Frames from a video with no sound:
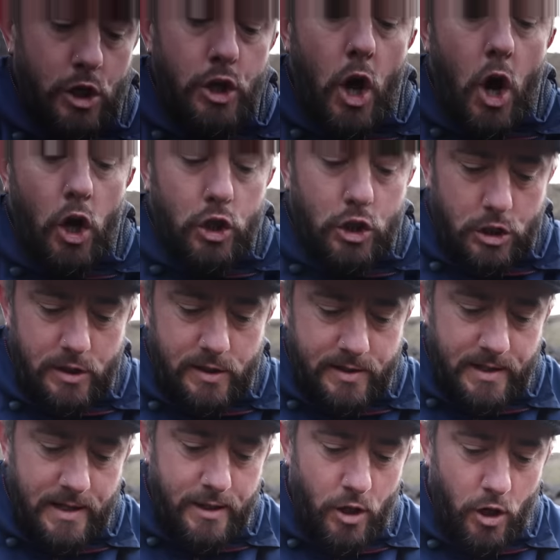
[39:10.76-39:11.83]
Knock,
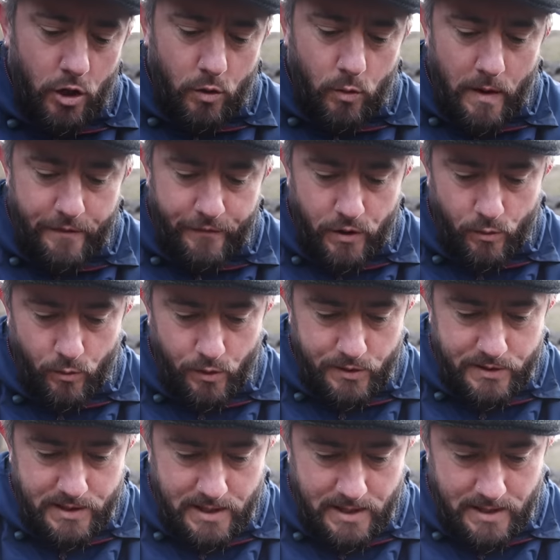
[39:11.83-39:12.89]
C-knock, whatever you want to
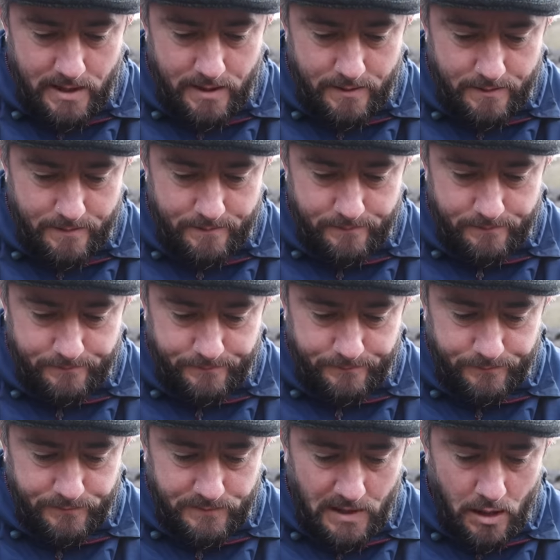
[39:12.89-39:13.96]
say.
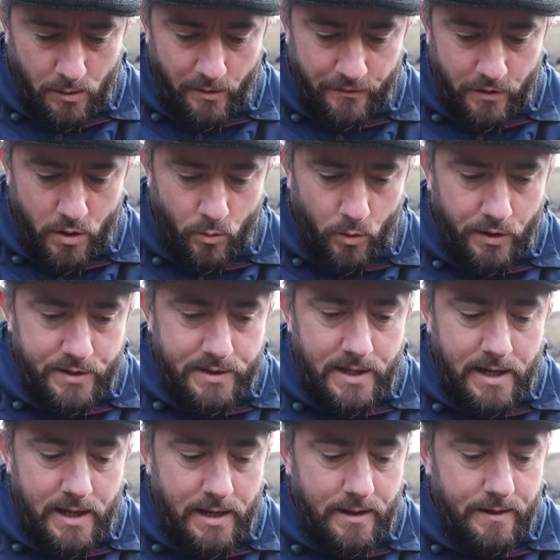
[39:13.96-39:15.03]
However you want to
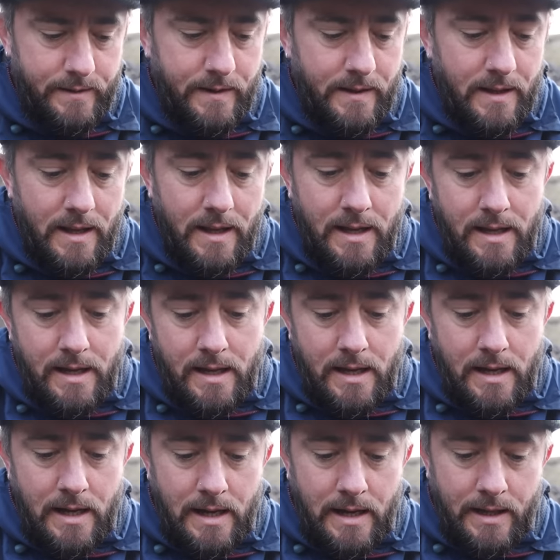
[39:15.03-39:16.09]
say it.
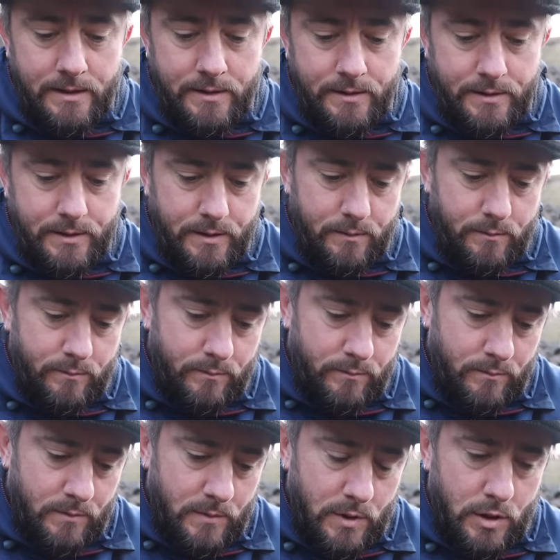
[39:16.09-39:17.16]
And
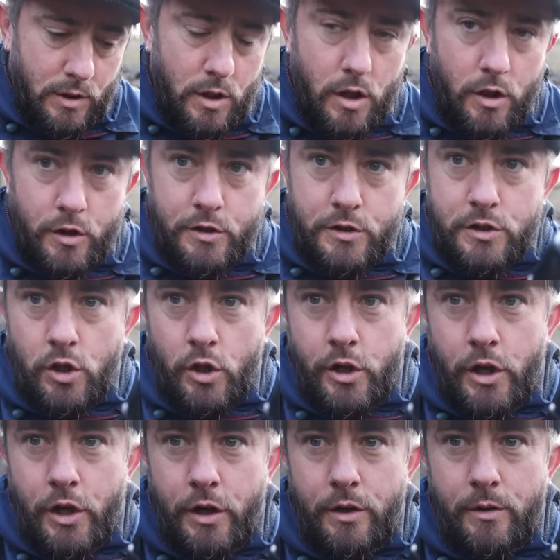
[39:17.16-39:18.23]
the
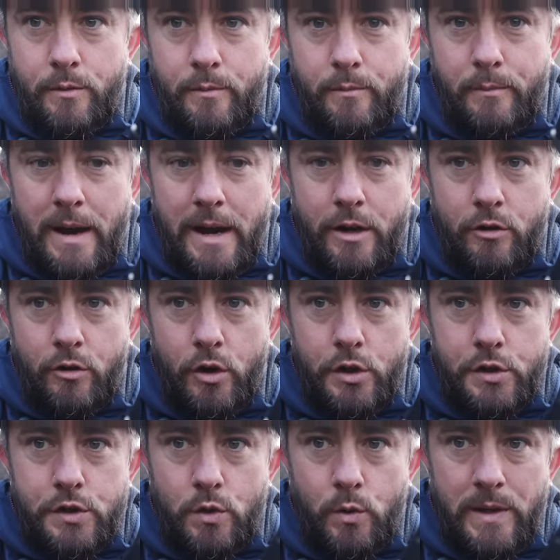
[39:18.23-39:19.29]
Sawyer micro
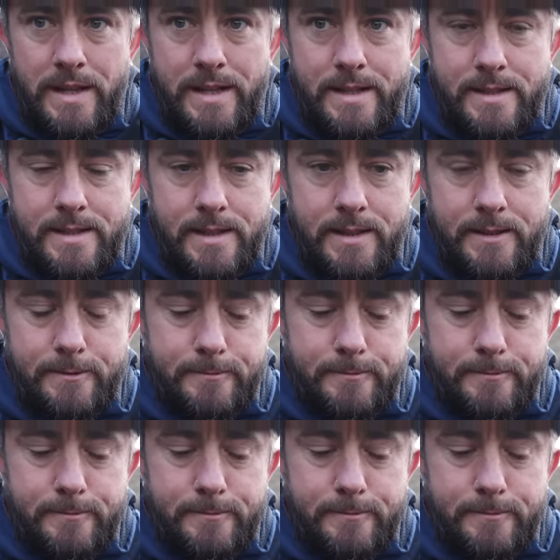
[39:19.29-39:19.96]
squeeze.